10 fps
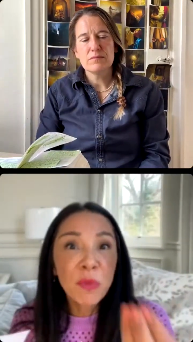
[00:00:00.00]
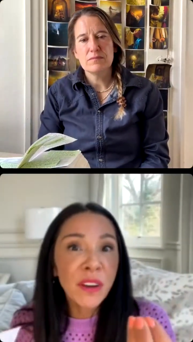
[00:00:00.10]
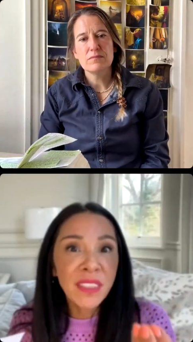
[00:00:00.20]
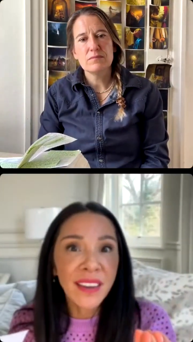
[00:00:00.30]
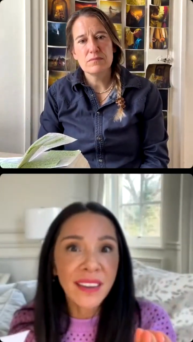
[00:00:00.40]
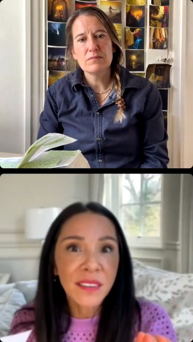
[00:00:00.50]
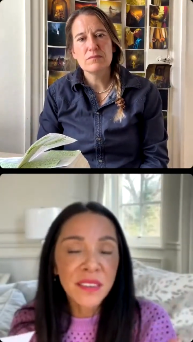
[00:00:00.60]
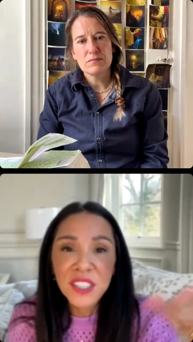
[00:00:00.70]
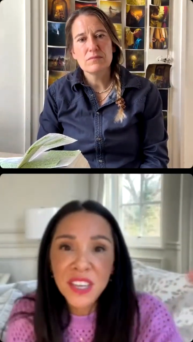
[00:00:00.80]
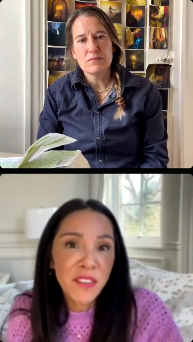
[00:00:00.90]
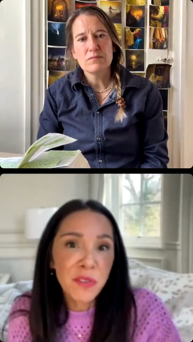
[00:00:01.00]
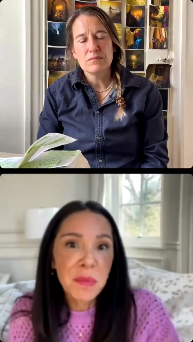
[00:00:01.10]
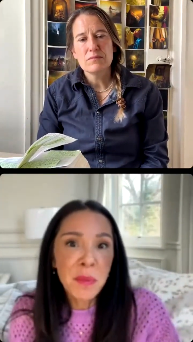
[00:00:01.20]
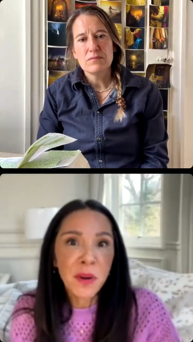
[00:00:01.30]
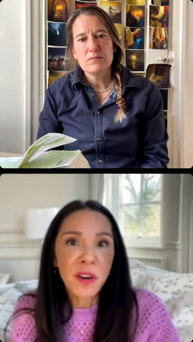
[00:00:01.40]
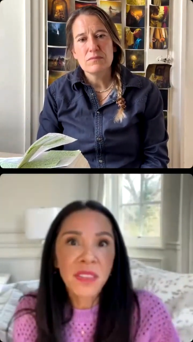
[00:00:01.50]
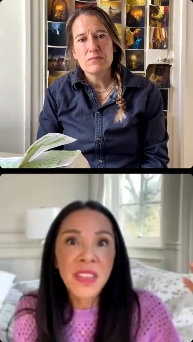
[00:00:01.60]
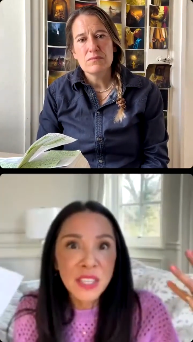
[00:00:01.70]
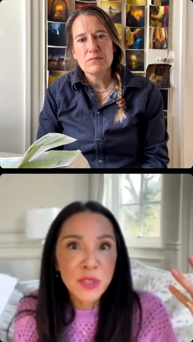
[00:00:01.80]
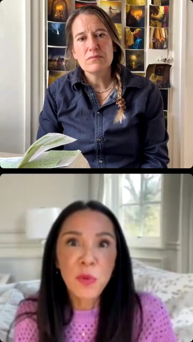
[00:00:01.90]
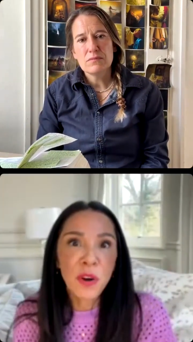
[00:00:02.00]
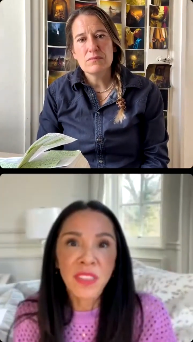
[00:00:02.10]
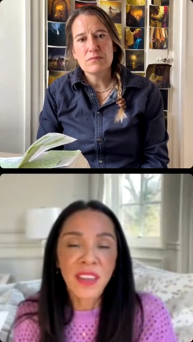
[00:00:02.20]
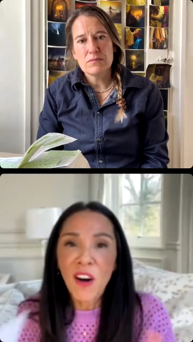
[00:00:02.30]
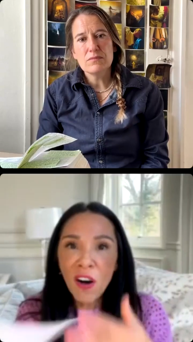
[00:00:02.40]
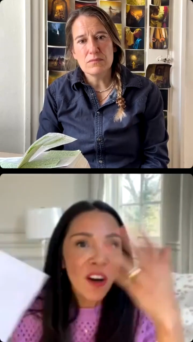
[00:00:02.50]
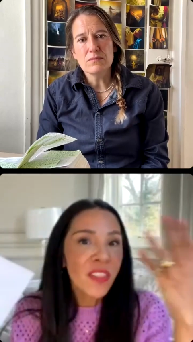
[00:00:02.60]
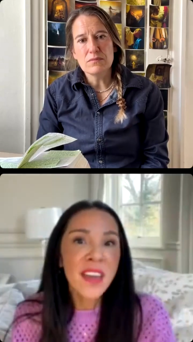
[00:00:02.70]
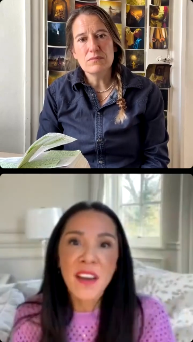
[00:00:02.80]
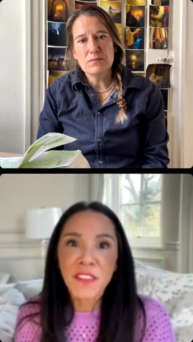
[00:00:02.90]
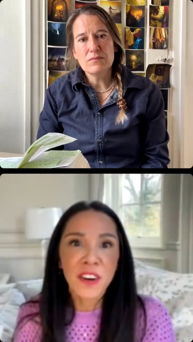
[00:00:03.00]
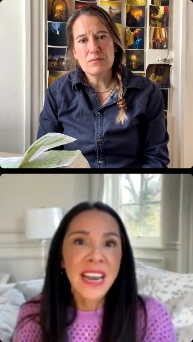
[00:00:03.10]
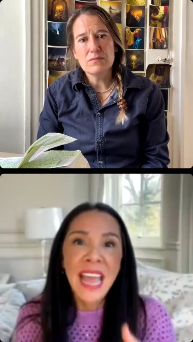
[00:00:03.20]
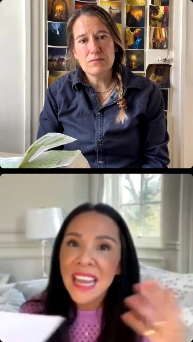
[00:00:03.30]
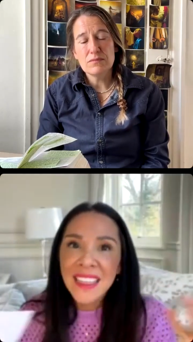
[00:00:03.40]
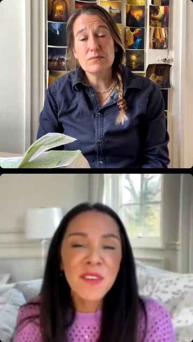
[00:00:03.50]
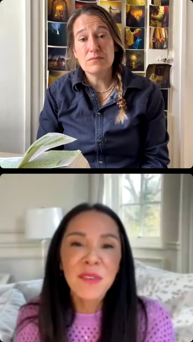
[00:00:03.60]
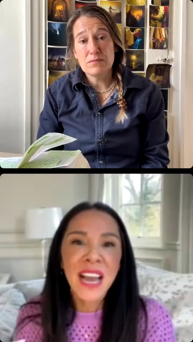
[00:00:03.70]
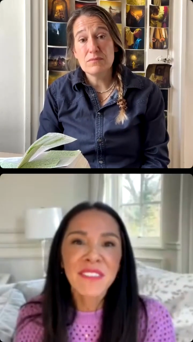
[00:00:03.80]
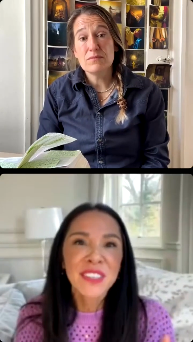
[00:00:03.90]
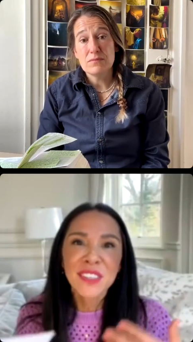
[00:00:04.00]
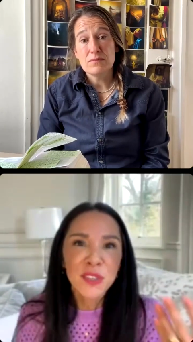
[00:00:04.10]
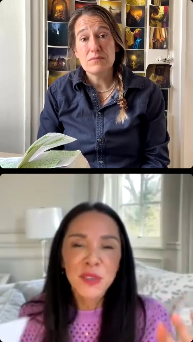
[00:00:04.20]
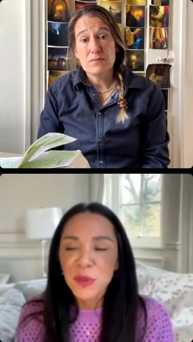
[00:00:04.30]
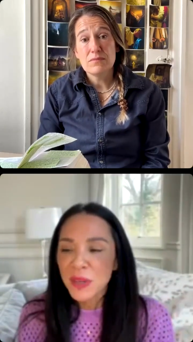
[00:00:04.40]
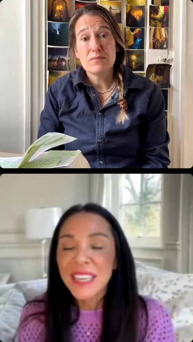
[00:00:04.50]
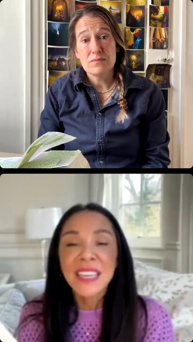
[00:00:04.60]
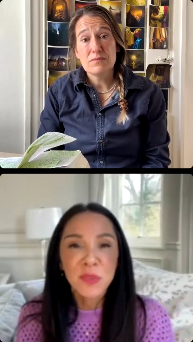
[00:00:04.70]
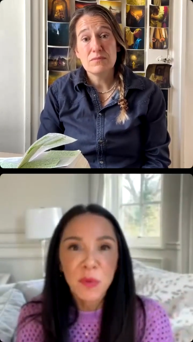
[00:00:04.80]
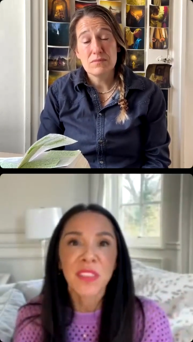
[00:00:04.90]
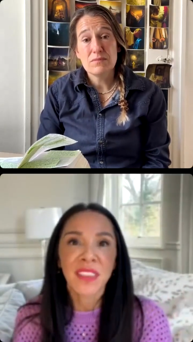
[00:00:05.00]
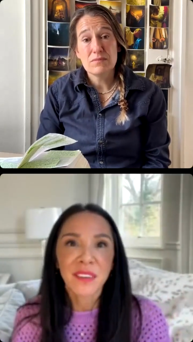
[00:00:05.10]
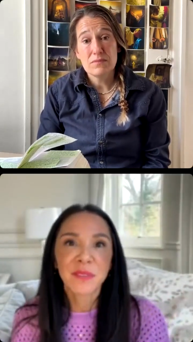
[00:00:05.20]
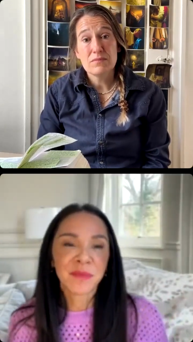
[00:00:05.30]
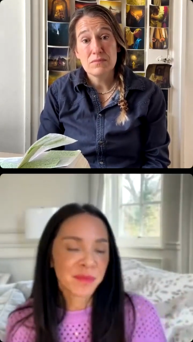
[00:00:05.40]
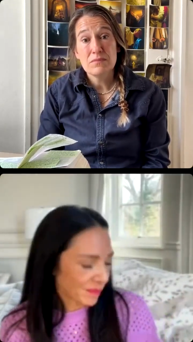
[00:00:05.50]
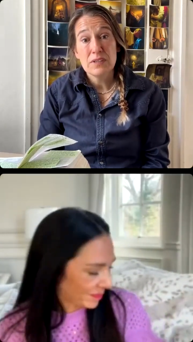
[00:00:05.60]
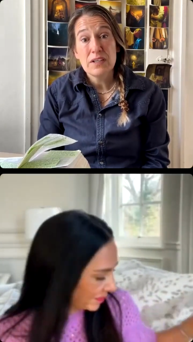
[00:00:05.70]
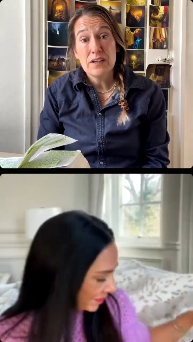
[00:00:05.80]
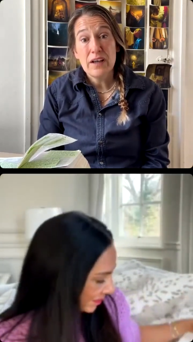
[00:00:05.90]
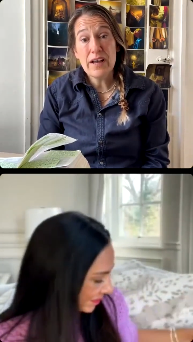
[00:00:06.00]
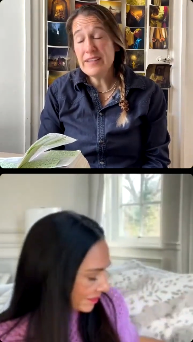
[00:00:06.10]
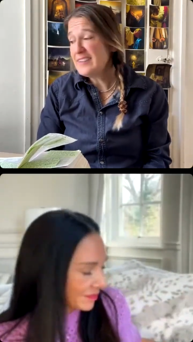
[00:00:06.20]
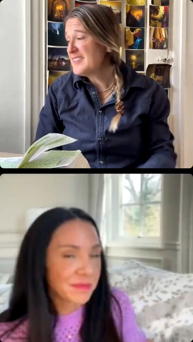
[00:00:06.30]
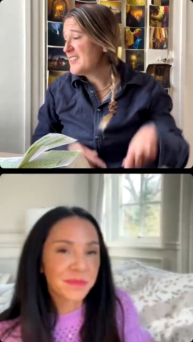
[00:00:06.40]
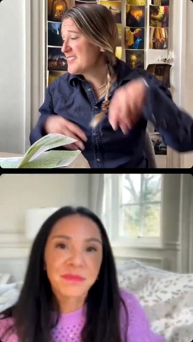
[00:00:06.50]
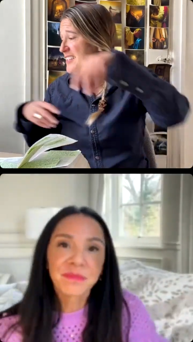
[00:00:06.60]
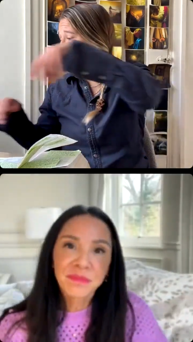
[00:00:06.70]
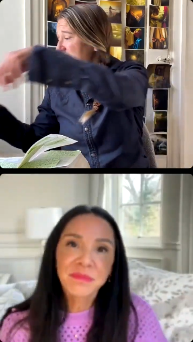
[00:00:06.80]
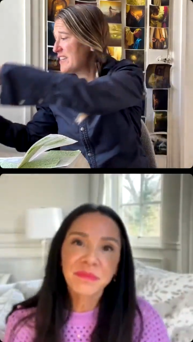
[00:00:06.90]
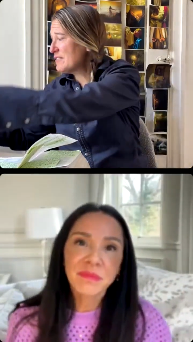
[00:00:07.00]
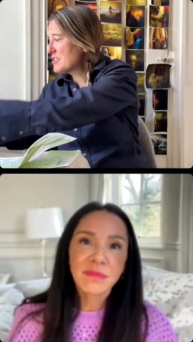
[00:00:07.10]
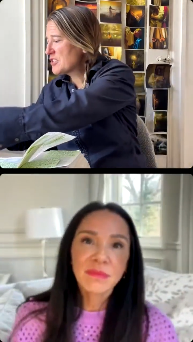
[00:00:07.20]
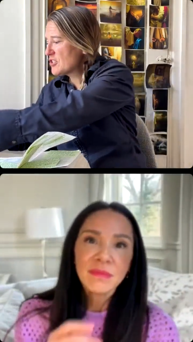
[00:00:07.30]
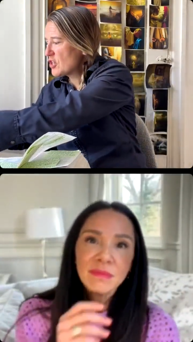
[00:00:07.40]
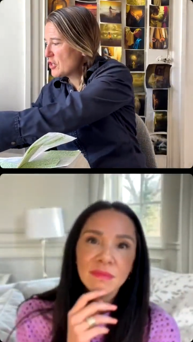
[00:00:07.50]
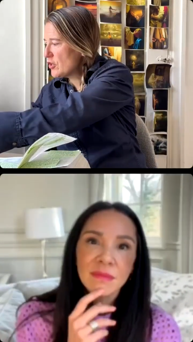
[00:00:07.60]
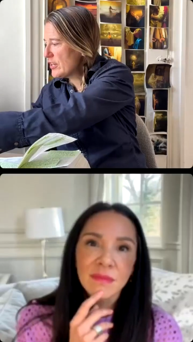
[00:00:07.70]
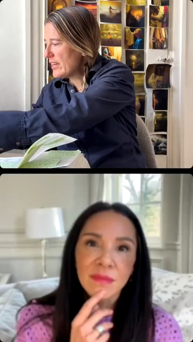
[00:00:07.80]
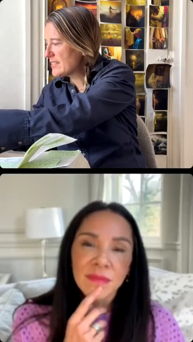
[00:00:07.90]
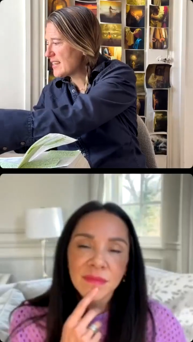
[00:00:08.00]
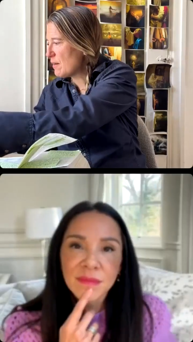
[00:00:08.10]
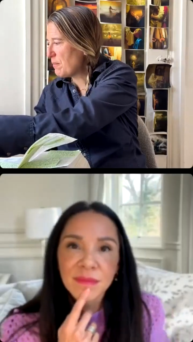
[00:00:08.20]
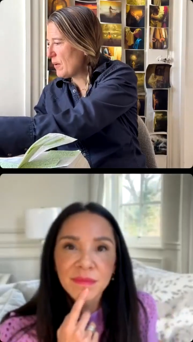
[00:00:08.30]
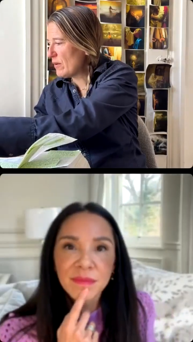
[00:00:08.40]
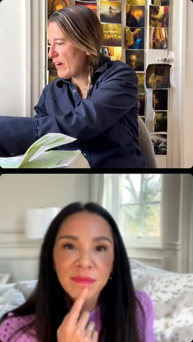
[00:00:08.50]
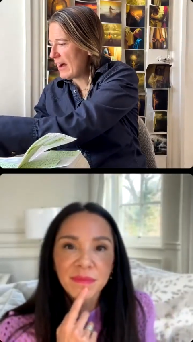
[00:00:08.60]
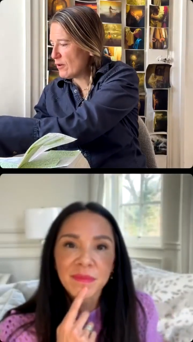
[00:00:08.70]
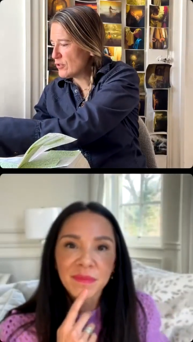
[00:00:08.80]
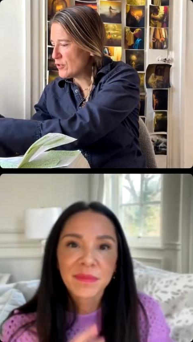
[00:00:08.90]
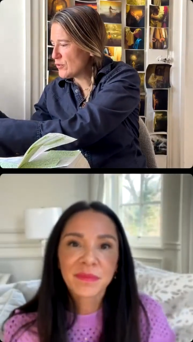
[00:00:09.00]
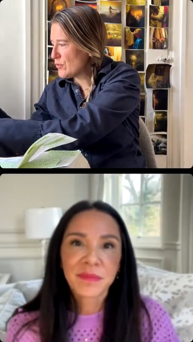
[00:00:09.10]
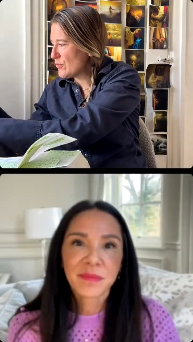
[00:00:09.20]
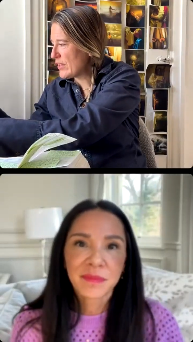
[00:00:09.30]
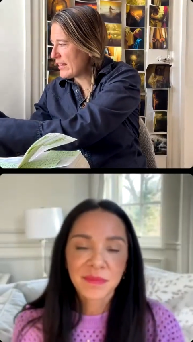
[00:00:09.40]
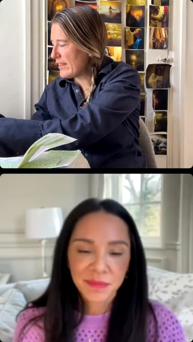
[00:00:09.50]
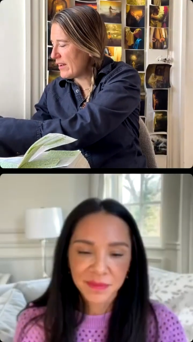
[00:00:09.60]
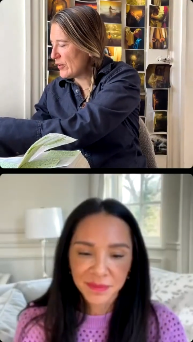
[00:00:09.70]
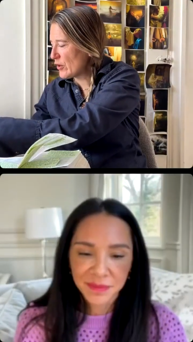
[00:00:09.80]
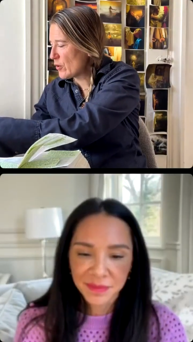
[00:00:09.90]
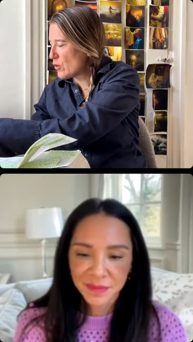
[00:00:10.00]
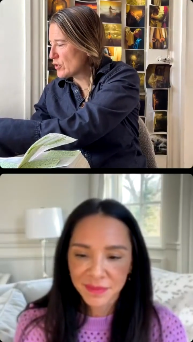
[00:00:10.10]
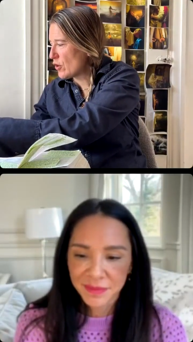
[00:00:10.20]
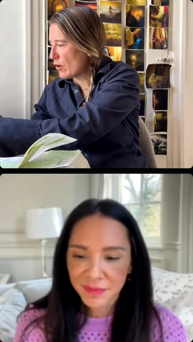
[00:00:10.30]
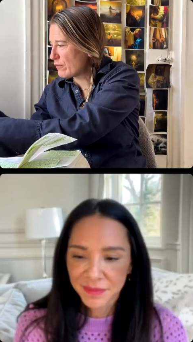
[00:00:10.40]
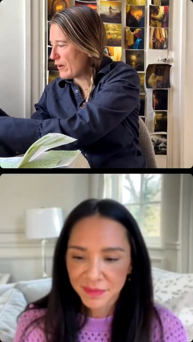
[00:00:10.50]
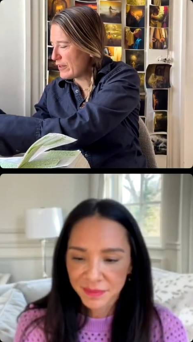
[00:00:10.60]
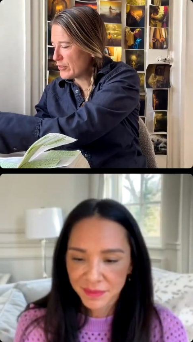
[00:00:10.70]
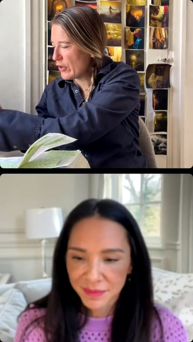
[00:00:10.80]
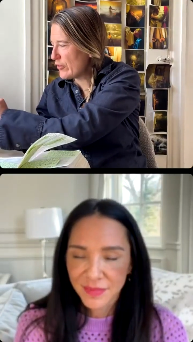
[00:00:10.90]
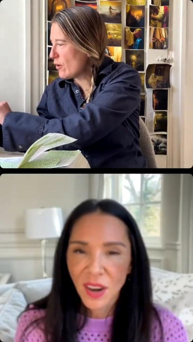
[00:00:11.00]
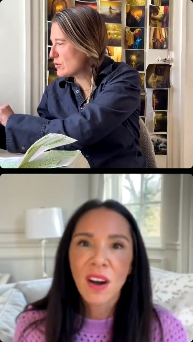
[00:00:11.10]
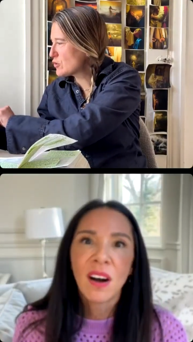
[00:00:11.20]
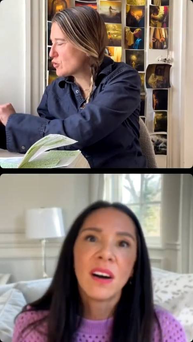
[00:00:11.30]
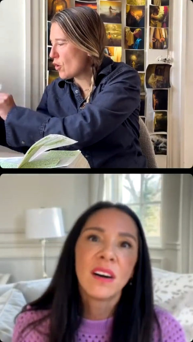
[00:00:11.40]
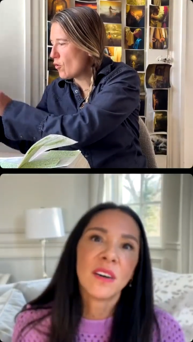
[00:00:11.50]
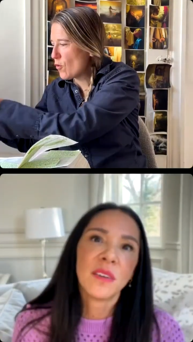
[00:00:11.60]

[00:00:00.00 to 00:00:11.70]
Speaker 1: worth it. We just have to remember that it's worth it. All the effort and anything we have to do, it's worth it
Speaker 2: and doesn't he give us such a good example of how to do that, Elder Uchtdorf? I thought that was so